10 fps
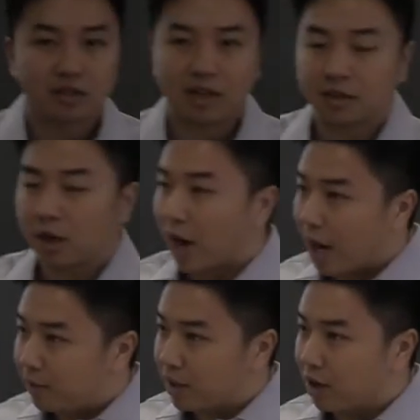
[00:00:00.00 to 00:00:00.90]
tend to go
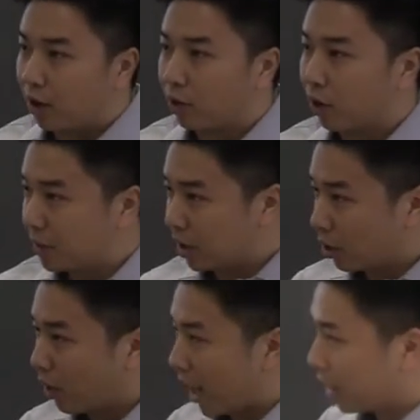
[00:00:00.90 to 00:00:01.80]
IPO or be
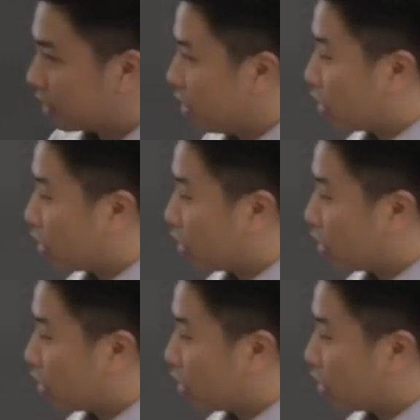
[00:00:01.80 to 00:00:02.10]
acquired,